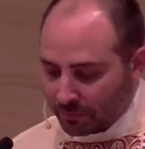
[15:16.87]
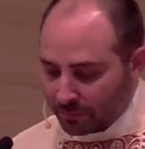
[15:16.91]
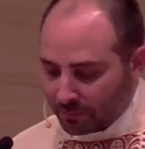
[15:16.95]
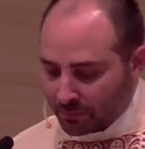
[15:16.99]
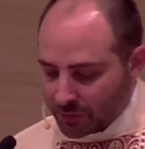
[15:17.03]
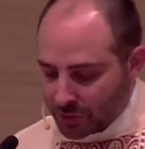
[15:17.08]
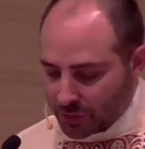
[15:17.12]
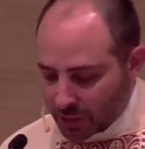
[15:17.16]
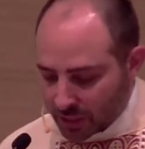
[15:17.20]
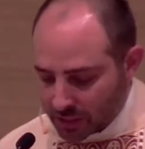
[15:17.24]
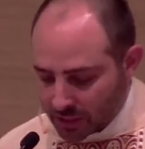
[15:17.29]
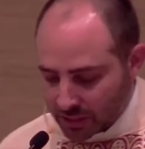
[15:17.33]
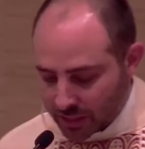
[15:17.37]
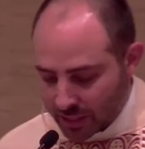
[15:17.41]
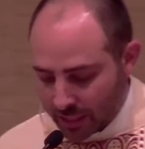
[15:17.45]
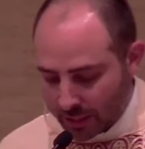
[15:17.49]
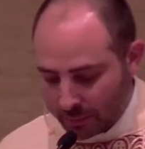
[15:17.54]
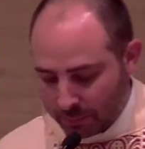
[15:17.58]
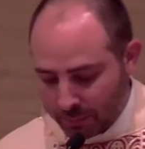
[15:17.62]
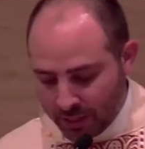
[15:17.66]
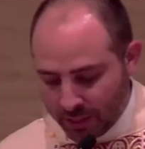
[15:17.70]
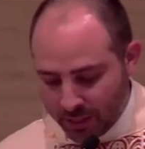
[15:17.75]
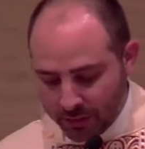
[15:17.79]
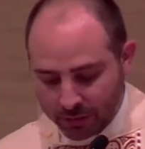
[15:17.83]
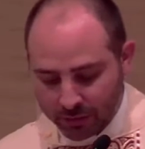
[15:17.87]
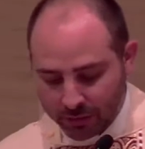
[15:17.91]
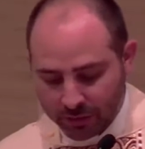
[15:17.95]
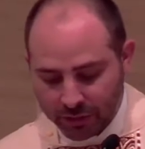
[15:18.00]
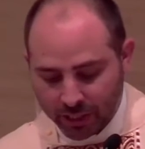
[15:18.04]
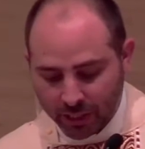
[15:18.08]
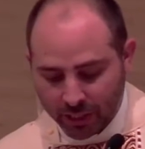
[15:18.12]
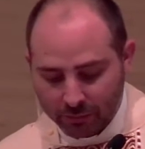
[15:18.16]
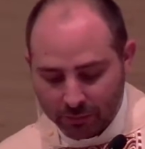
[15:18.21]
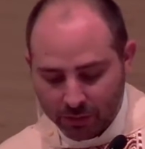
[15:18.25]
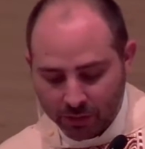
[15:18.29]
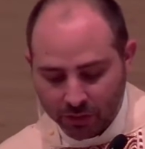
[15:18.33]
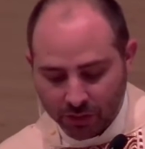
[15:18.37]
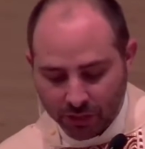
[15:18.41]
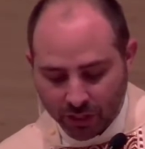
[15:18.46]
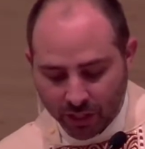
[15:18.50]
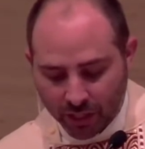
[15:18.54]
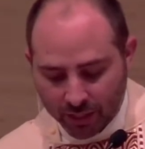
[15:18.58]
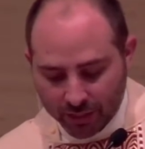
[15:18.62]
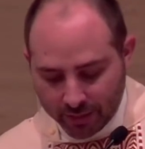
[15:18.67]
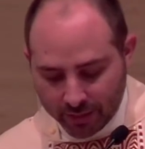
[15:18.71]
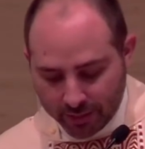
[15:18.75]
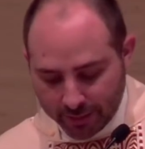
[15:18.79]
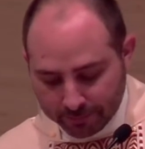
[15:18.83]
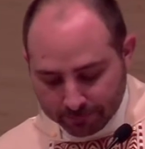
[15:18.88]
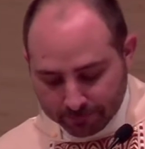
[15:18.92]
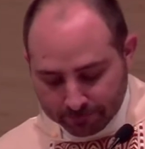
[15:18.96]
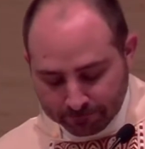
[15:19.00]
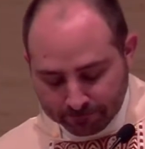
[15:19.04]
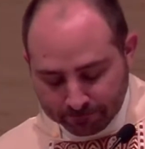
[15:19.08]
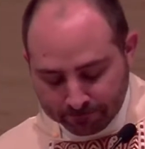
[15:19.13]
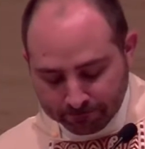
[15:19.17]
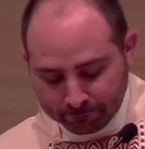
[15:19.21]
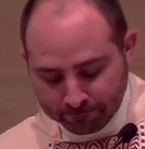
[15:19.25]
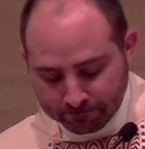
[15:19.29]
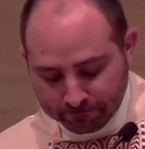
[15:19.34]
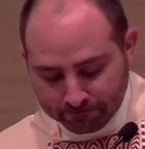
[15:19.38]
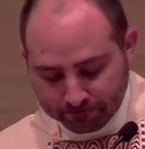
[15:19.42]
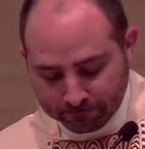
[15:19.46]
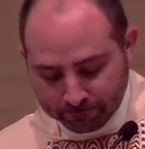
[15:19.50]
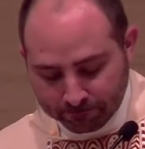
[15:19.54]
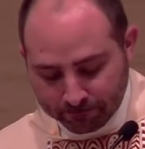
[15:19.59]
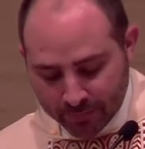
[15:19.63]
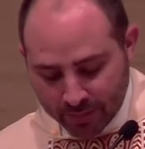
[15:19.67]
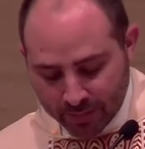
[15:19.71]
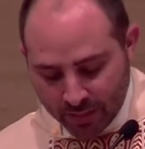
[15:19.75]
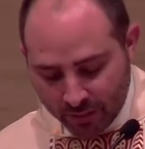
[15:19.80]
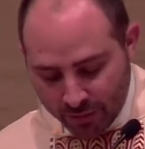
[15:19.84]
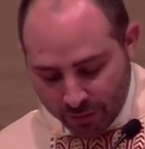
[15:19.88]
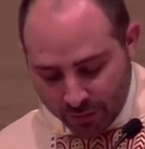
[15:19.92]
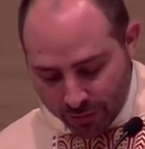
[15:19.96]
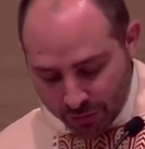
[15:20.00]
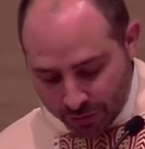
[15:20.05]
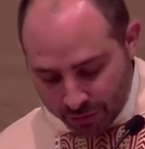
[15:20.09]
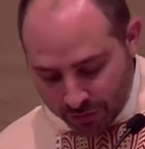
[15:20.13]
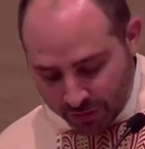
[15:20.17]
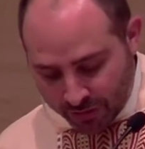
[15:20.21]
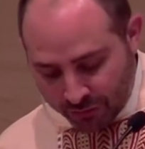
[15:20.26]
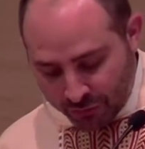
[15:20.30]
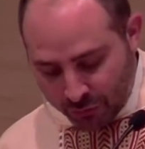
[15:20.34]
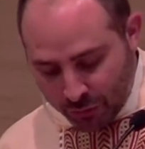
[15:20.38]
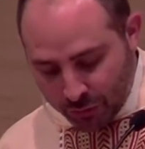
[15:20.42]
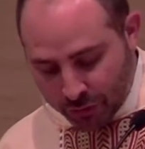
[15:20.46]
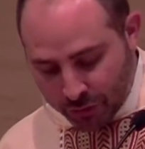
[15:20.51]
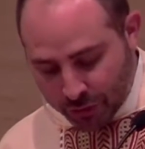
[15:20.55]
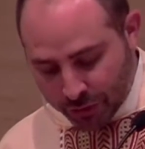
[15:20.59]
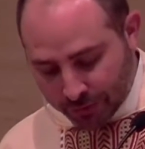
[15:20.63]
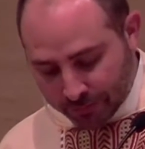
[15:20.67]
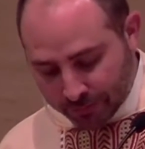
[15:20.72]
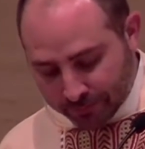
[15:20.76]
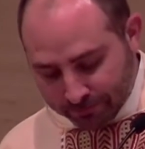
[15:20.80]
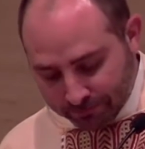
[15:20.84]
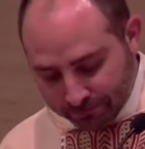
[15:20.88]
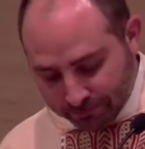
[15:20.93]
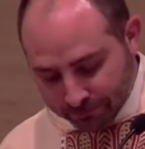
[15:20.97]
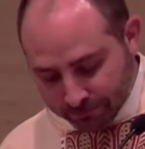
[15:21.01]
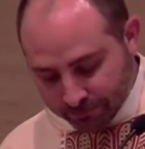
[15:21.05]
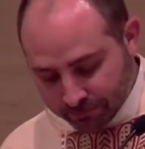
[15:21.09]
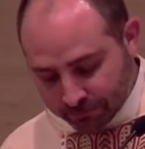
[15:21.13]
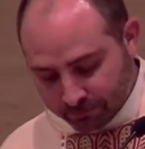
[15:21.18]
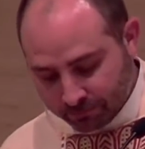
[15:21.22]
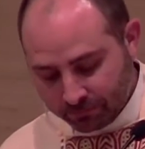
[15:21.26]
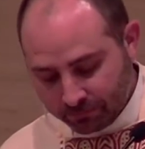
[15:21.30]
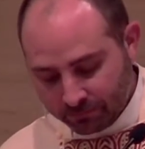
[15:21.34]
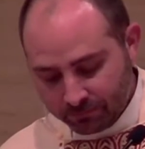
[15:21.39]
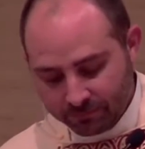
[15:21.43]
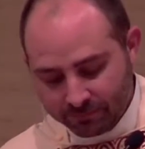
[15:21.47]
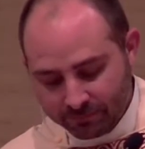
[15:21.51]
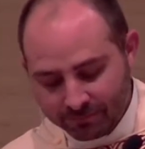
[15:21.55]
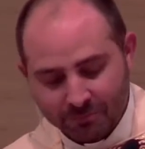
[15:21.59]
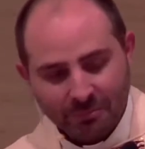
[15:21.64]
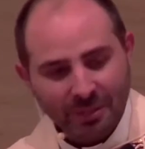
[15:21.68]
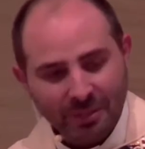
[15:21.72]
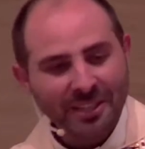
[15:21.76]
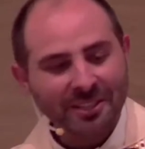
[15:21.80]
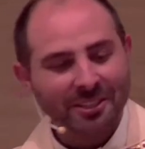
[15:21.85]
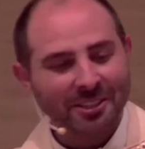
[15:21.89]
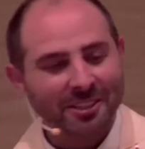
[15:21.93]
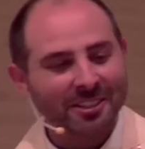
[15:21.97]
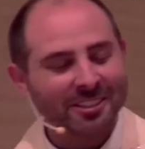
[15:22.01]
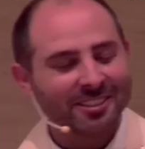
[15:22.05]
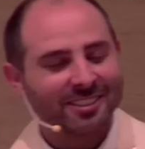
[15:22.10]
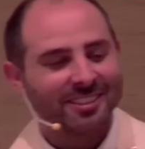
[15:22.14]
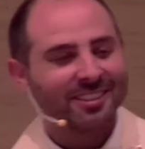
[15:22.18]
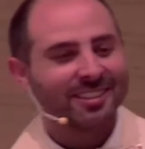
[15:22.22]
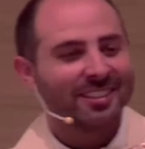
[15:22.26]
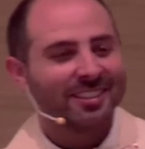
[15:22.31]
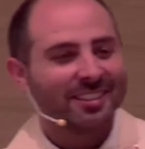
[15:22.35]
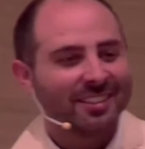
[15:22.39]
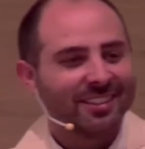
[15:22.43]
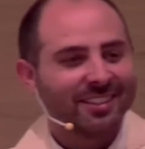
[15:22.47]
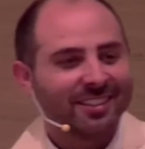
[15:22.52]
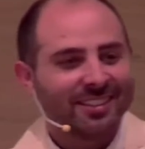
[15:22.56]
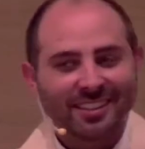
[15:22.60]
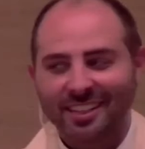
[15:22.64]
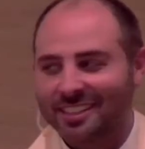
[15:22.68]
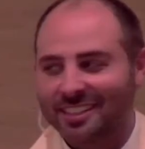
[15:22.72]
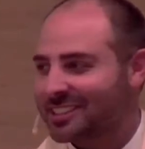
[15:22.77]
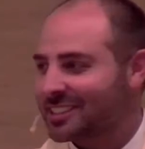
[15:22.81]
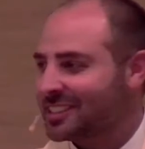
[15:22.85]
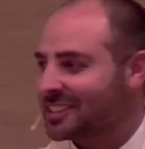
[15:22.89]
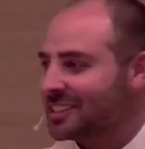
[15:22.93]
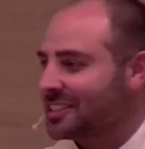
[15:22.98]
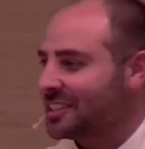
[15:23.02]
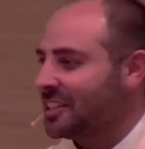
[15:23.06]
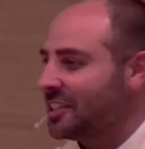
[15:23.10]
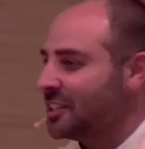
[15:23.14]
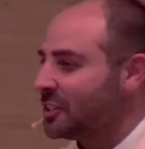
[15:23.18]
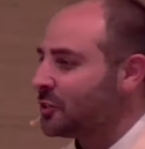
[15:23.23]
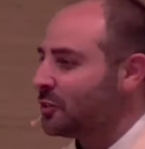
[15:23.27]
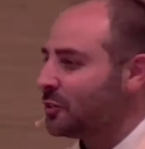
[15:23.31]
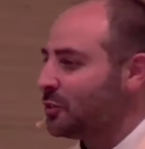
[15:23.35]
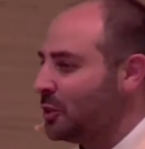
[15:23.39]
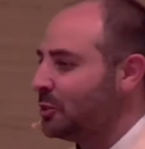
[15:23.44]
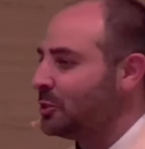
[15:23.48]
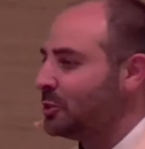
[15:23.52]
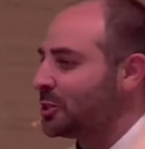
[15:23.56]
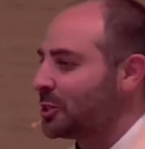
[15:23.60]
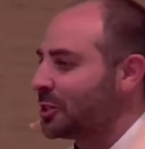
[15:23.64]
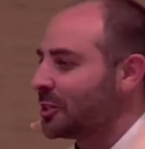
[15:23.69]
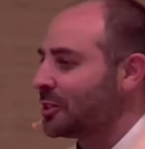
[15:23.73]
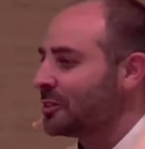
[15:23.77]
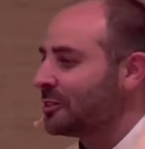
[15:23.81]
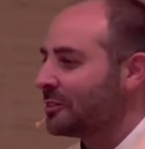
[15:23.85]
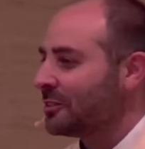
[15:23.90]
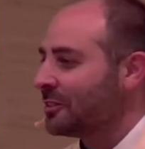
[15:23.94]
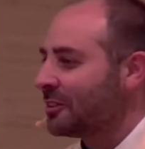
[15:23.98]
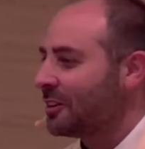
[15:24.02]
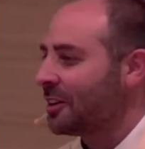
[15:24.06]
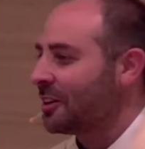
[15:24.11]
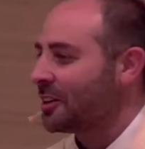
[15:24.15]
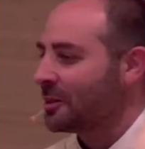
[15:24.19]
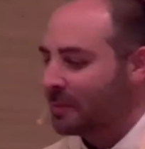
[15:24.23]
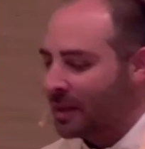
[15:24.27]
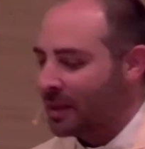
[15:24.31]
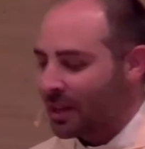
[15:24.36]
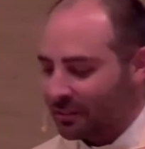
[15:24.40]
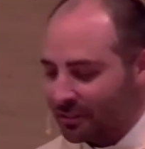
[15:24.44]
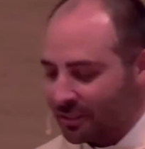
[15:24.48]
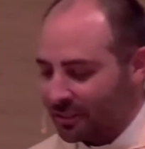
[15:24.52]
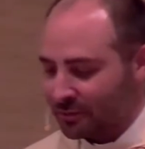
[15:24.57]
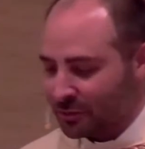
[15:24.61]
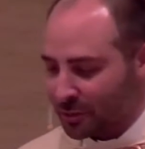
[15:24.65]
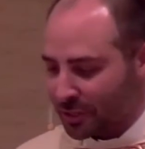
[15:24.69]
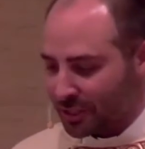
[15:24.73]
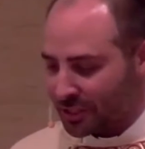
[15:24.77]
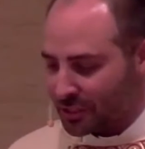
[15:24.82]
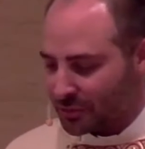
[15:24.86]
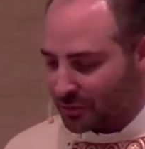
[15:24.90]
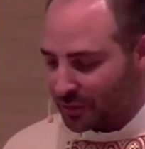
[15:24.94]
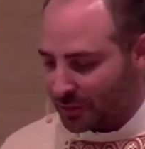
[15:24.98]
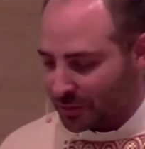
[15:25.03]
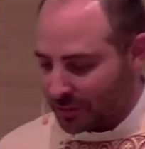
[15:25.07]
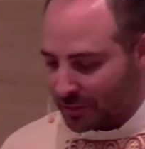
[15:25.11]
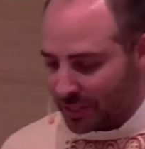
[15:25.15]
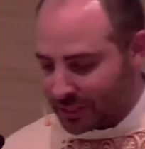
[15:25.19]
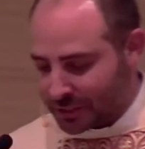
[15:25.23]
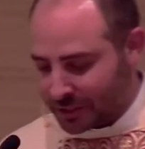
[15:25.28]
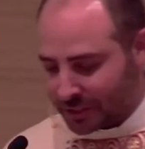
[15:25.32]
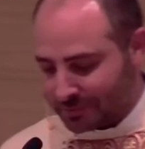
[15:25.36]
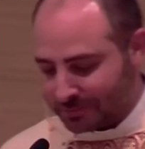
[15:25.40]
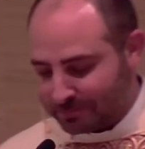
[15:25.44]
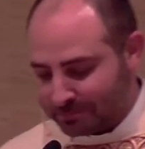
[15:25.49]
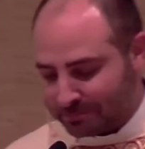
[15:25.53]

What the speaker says: just like Peter and James and John did. Third, the future. Peter gets to see his future on the Mount of Transfiguration.